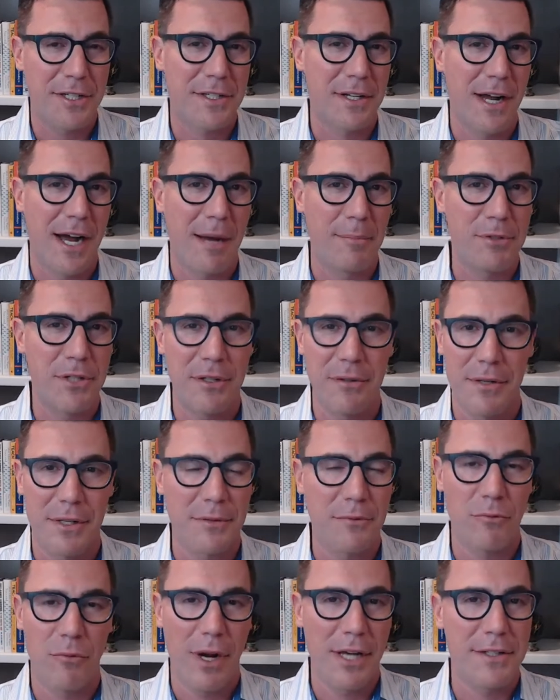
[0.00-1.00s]
as an option,
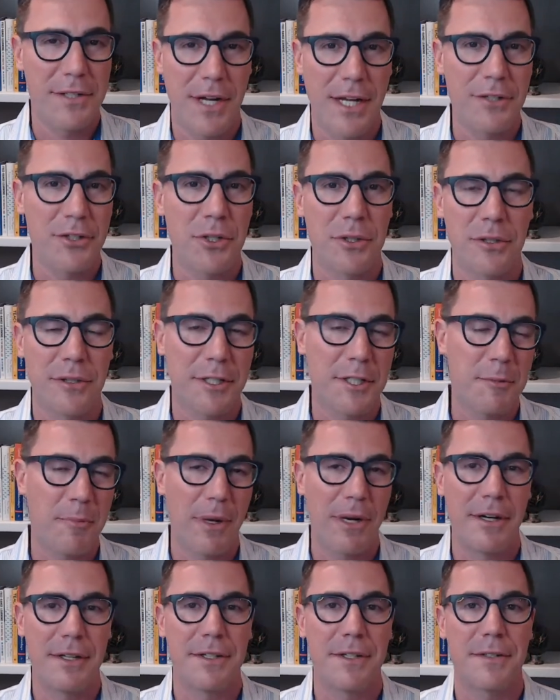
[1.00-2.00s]
there's residential
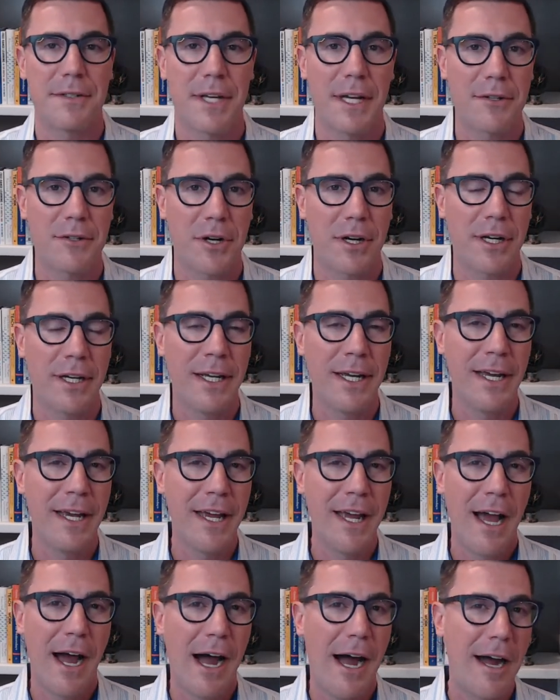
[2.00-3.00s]
experience, etc.
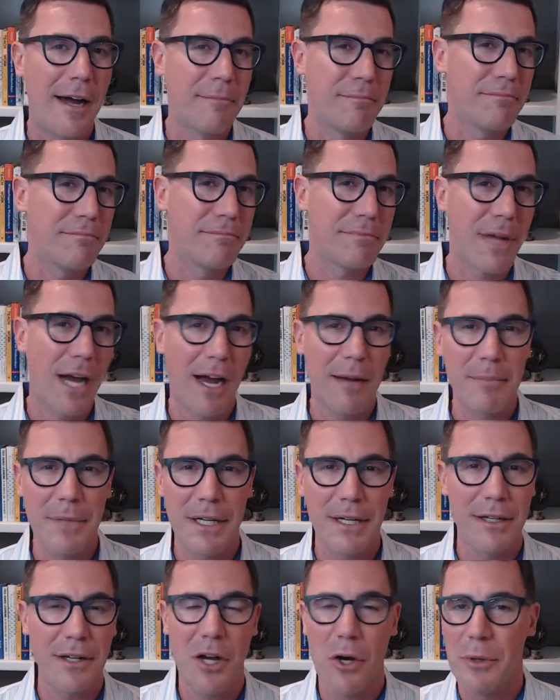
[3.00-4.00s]
I'm I'm
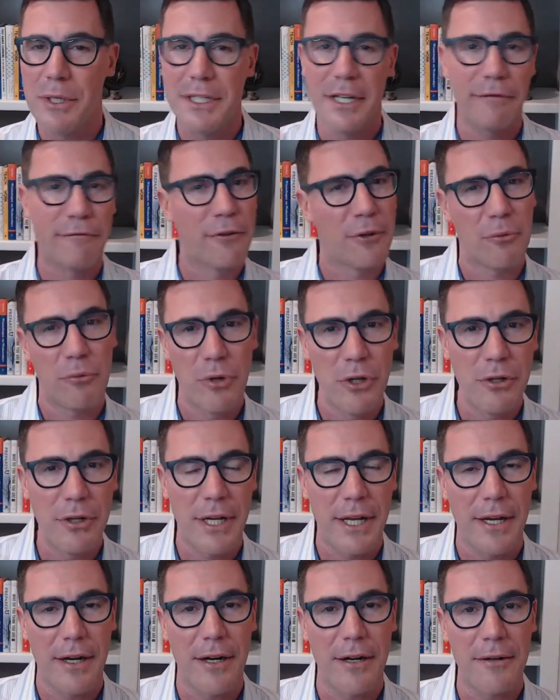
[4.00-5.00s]
going to go a different route
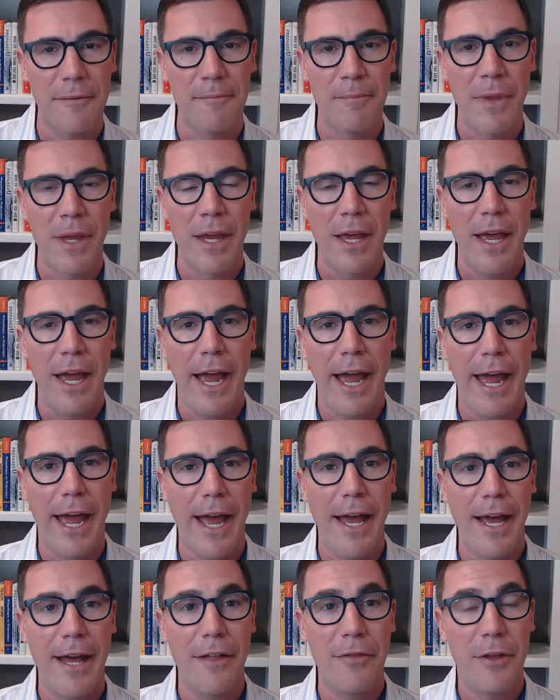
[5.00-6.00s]
here,
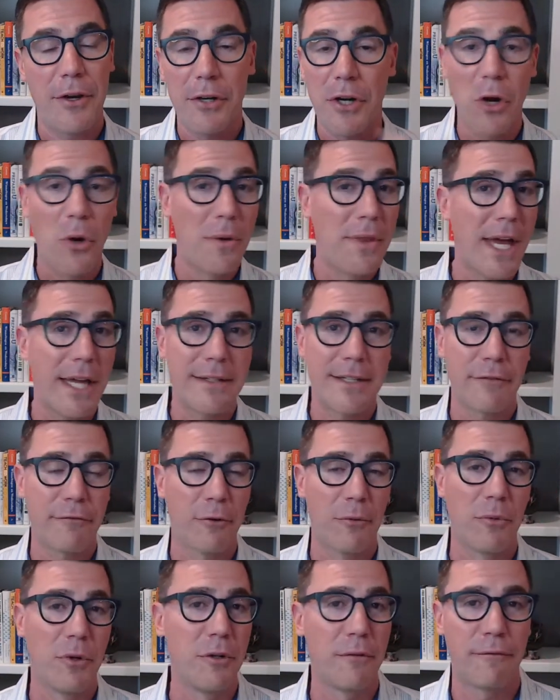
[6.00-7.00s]
and they're going that
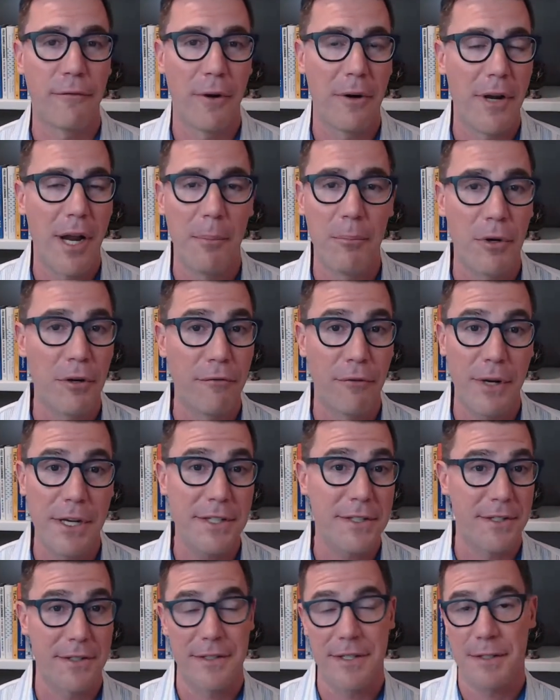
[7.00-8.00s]
different route for a number of
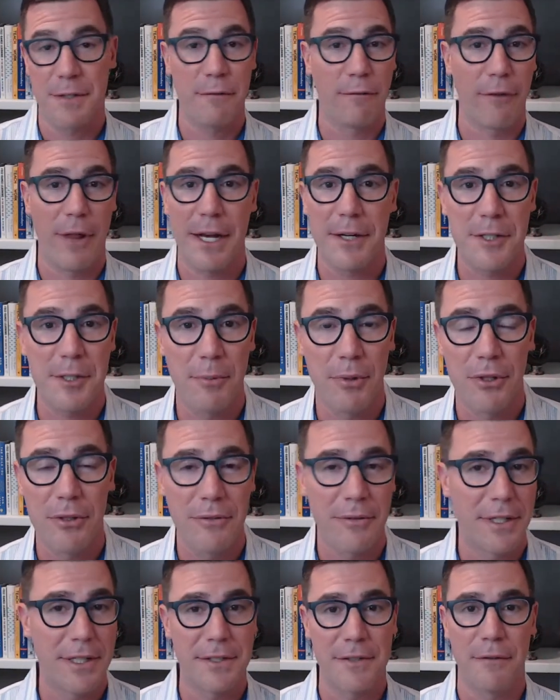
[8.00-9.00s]
reasons. It's
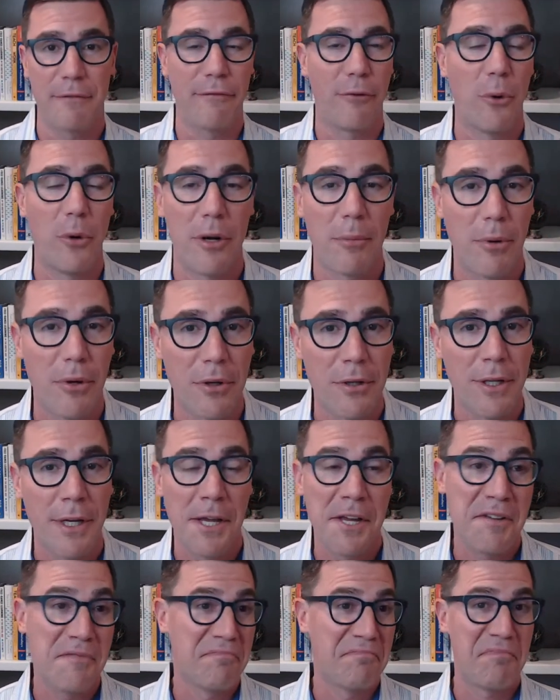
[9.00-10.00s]
flexible, it's affordable,
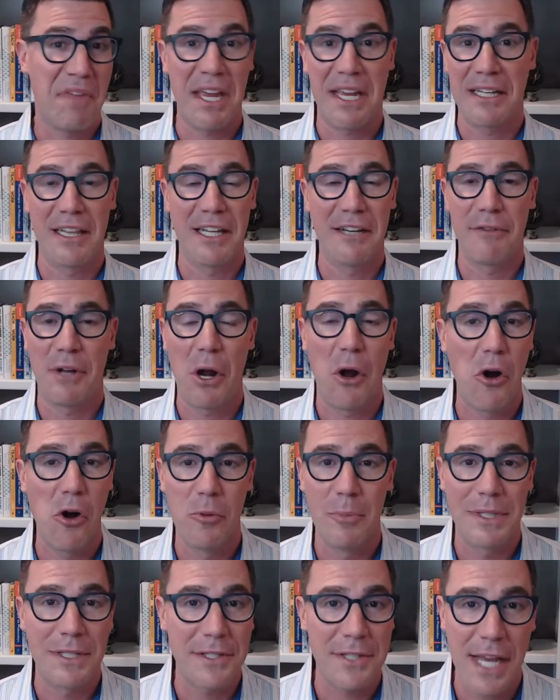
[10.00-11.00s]
they can live at
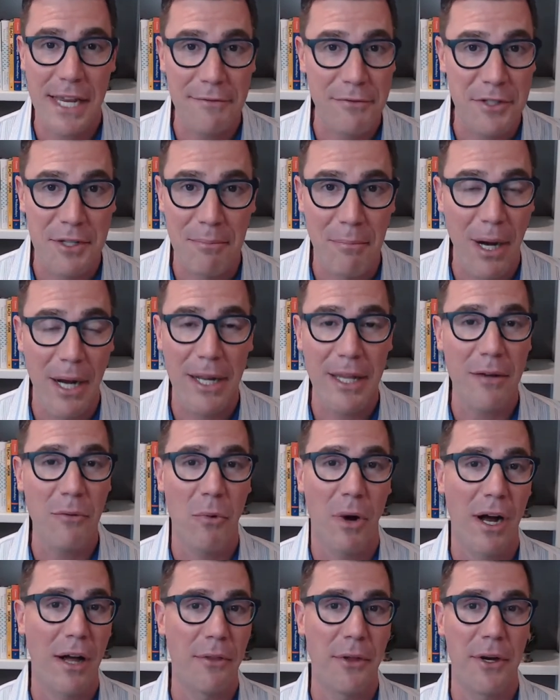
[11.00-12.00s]
home and save some money
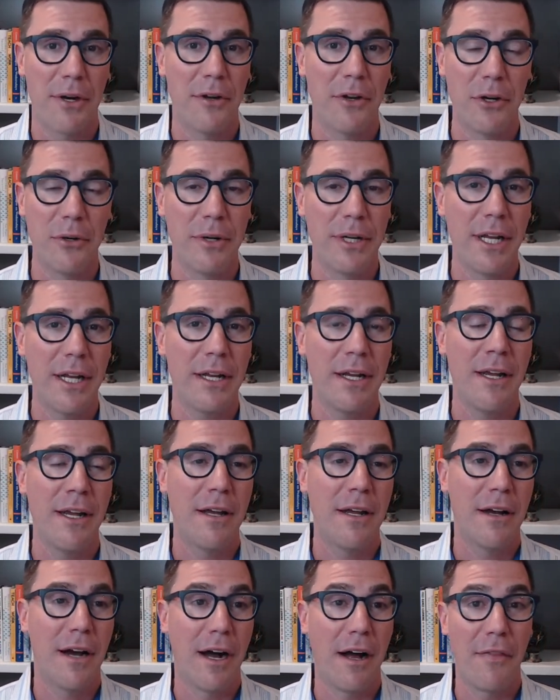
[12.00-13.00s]
while they're doing it,
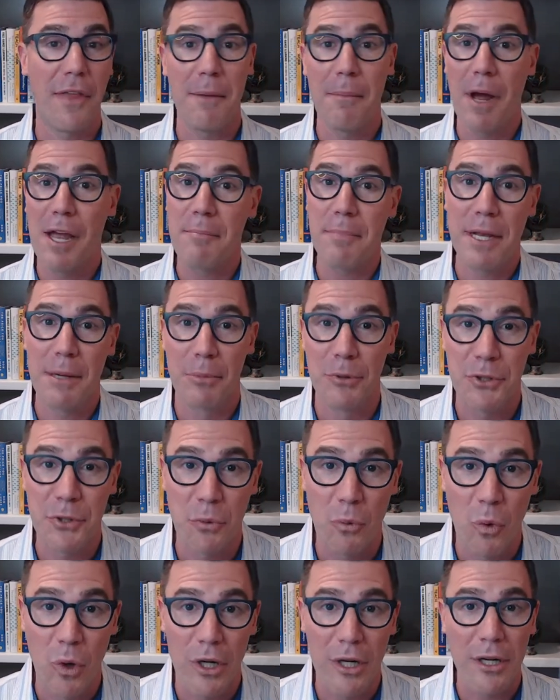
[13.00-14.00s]
uh, they might be able to
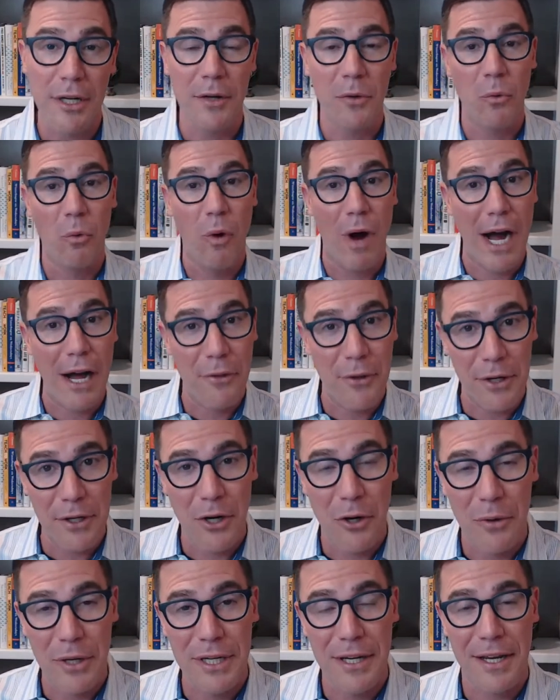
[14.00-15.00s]
work while they're
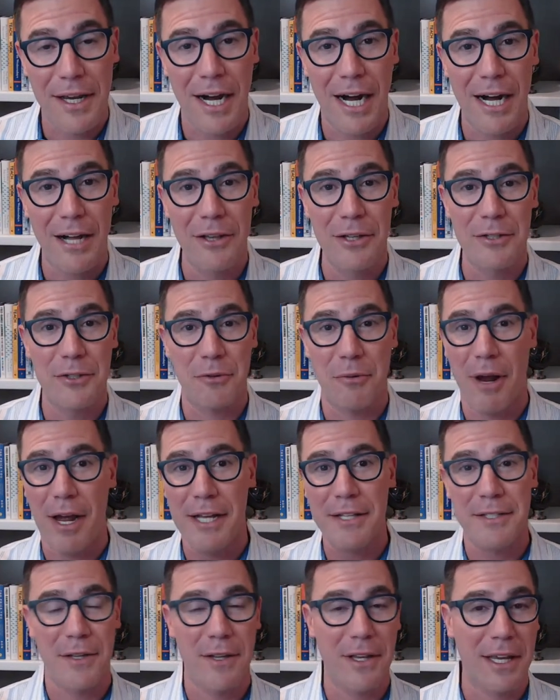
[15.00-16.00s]
going to college,
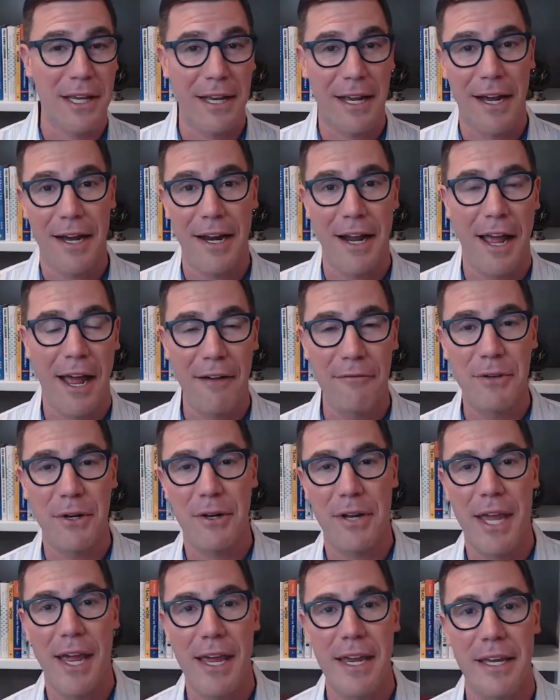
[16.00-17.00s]
right? So they can kind of have their
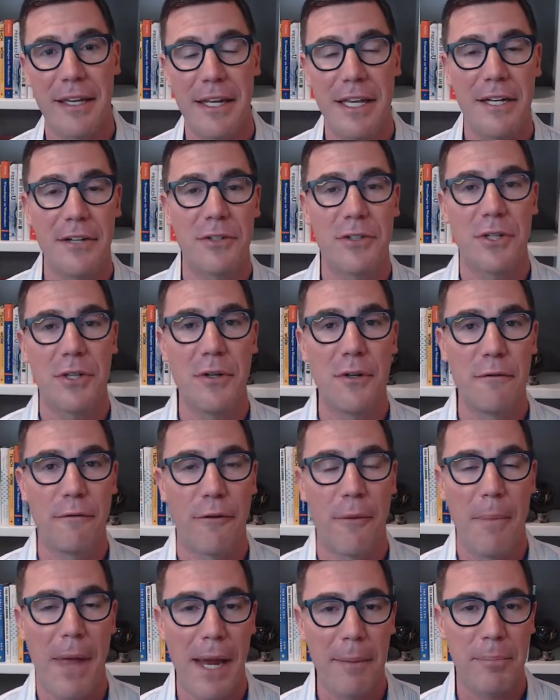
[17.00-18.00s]
cake and eat it too
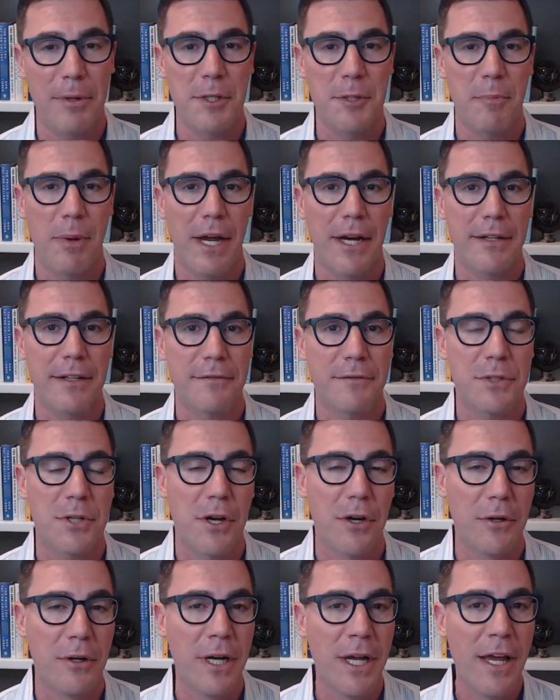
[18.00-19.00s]
from that perspective.
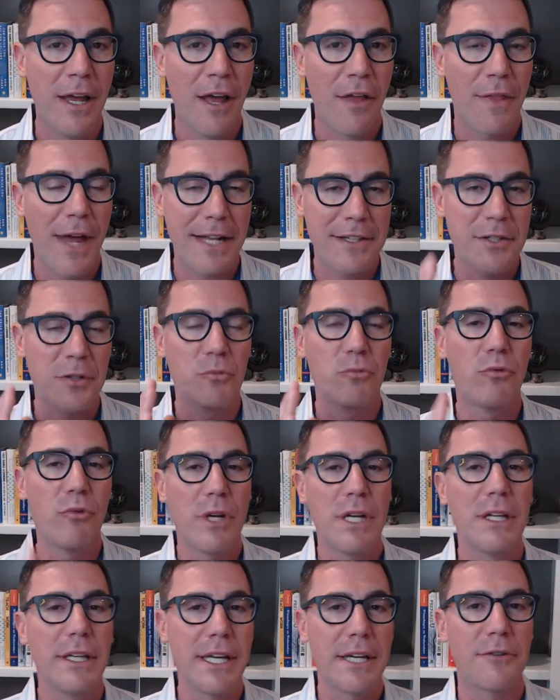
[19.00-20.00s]
So that's a
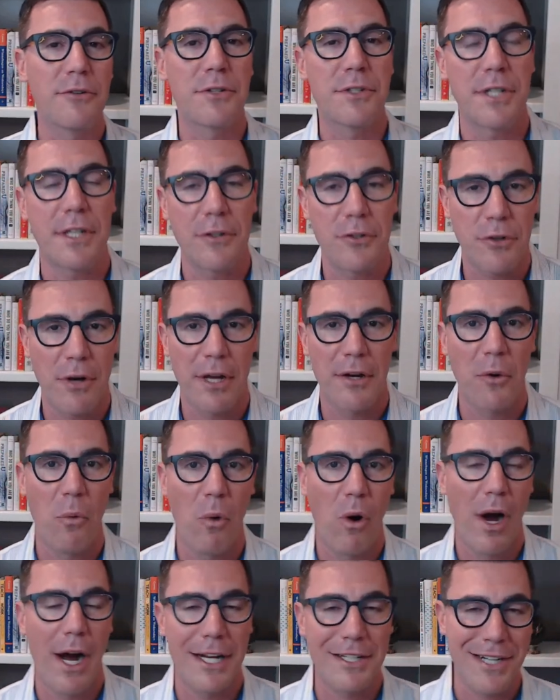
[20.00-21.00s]
really interesting trend to
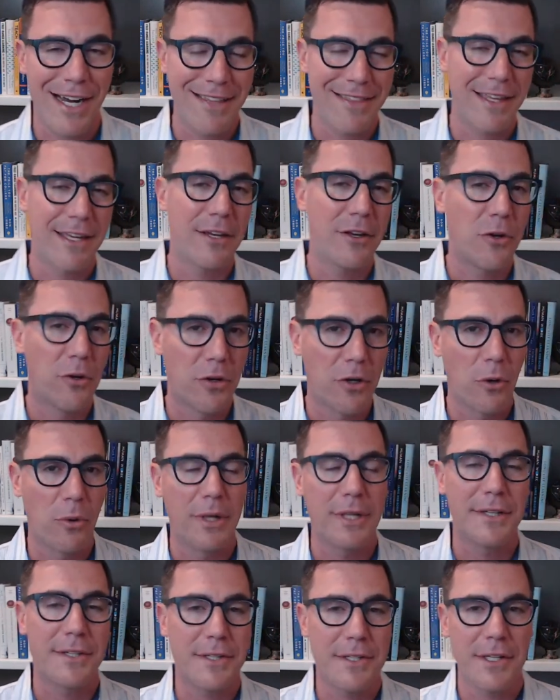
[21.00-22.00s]
watch. I think you're
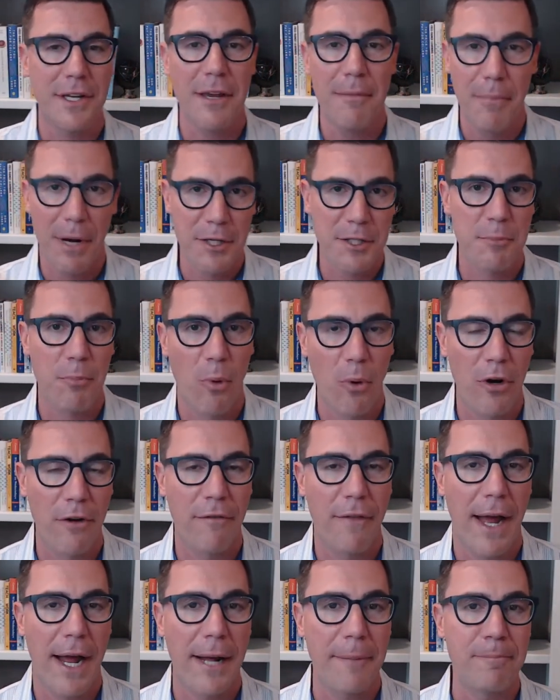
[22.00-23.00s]
going to see much more
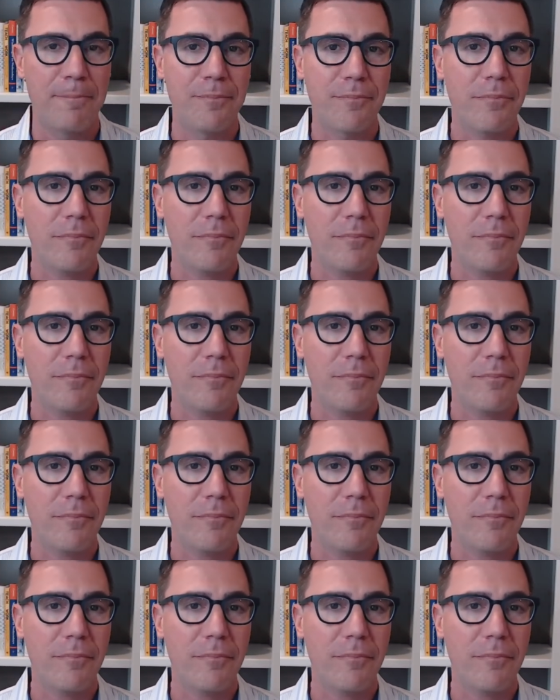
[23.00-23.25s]
of that